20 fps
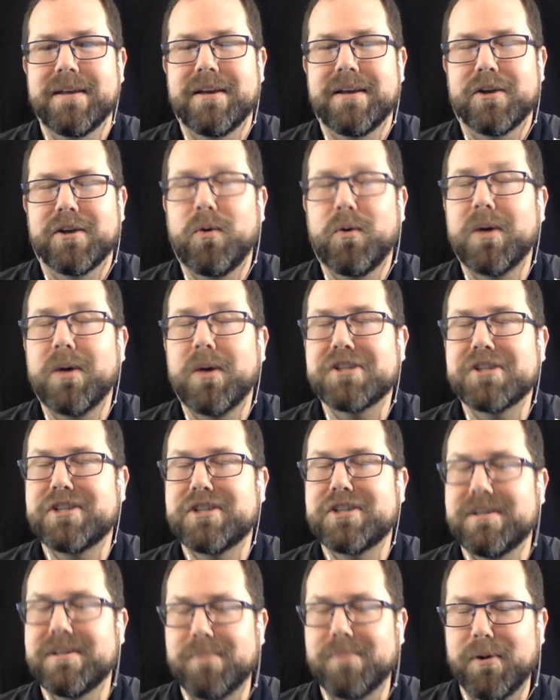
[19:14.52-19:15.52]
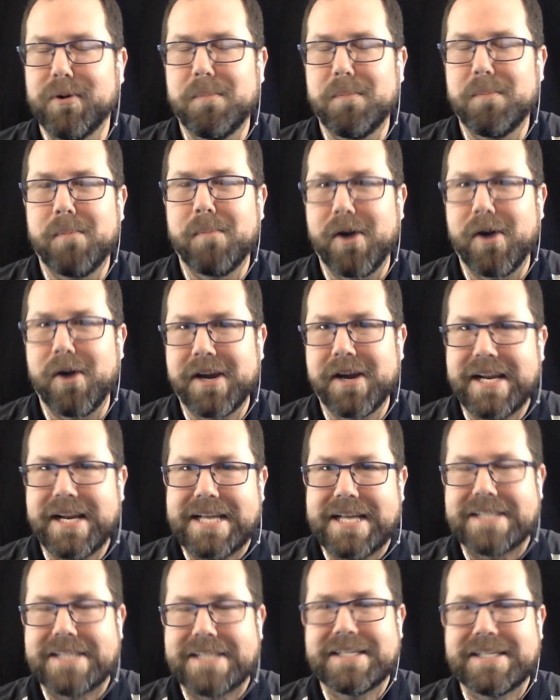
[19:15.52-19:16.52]
questionable
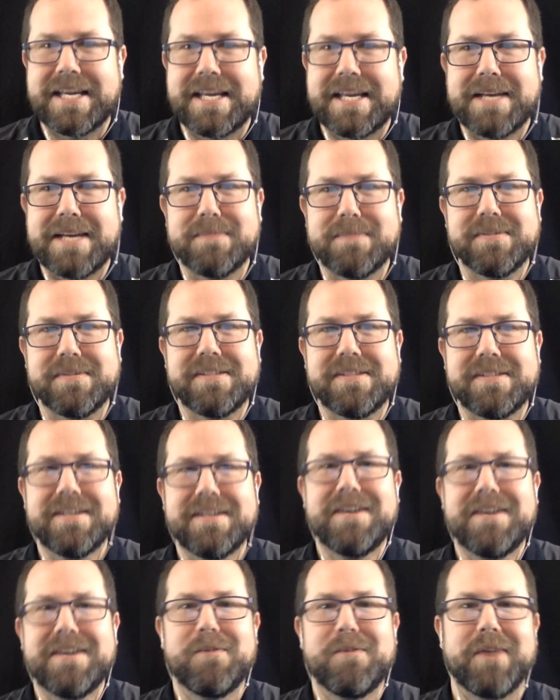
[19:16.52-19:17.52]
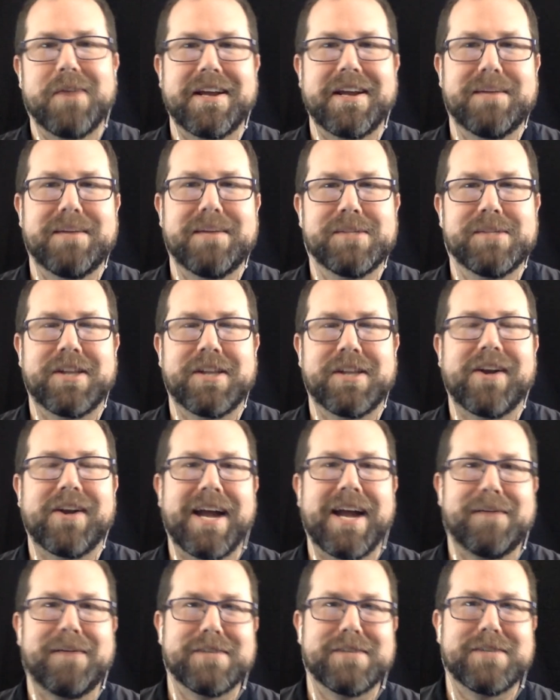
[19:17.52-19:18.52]
marketing schemes when it comes to their
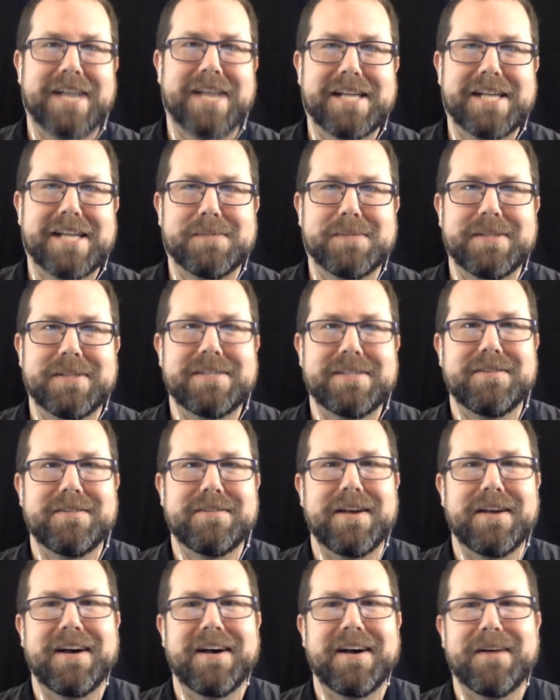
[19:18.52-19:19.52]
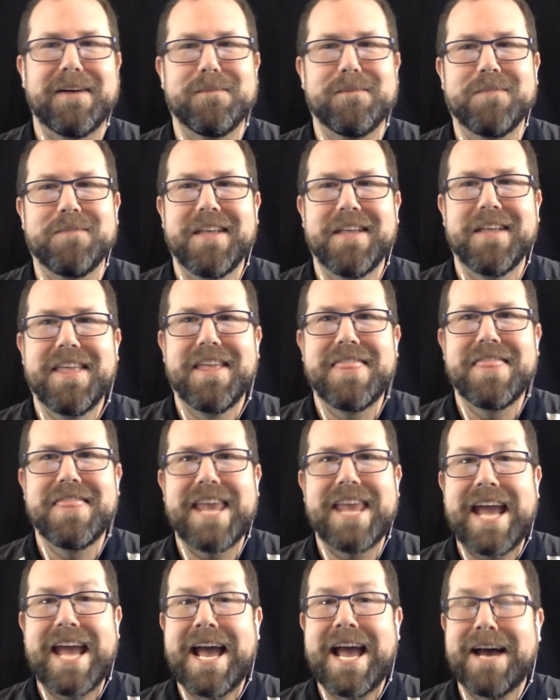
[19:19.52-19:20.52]
advertisements.
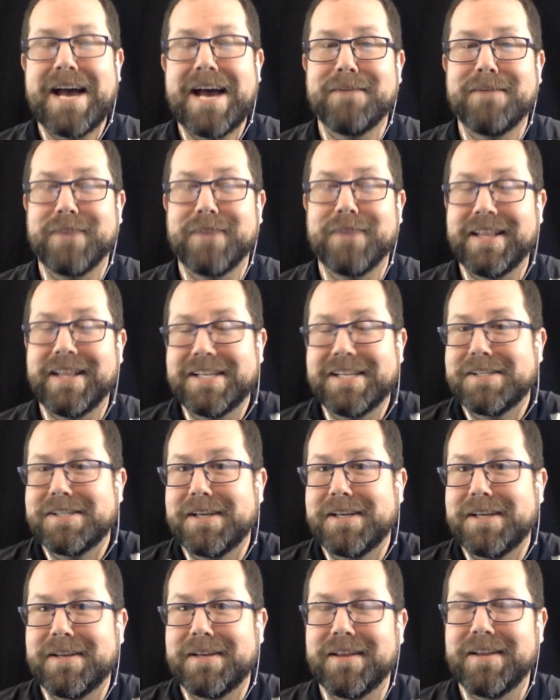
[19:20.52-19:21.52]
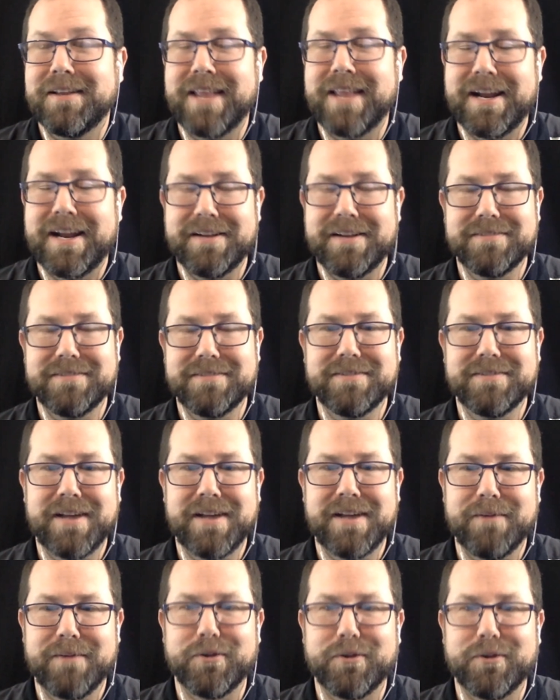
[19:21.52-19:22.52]
They have, at least that I
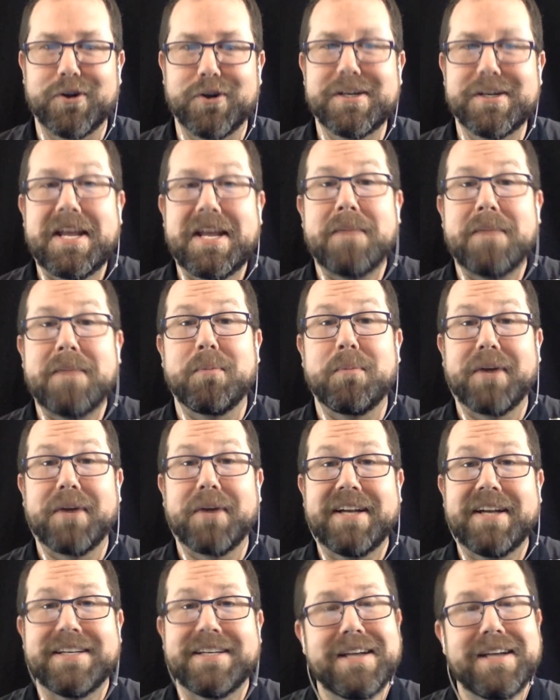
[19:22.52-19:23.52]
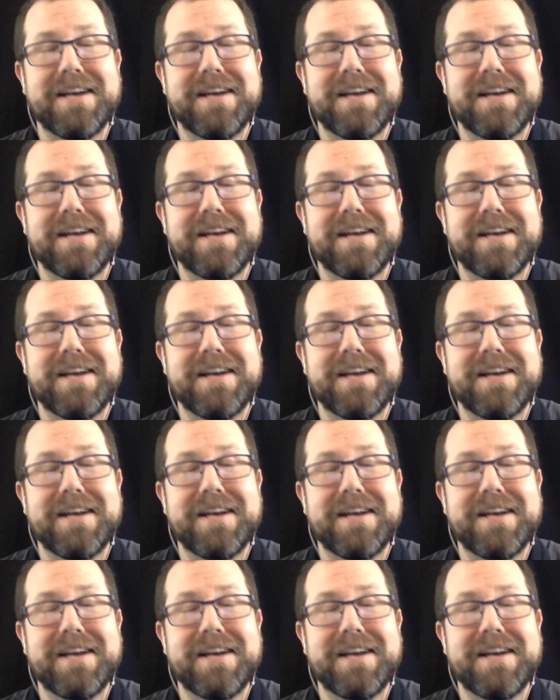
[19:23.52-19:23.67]
have learned in Britain,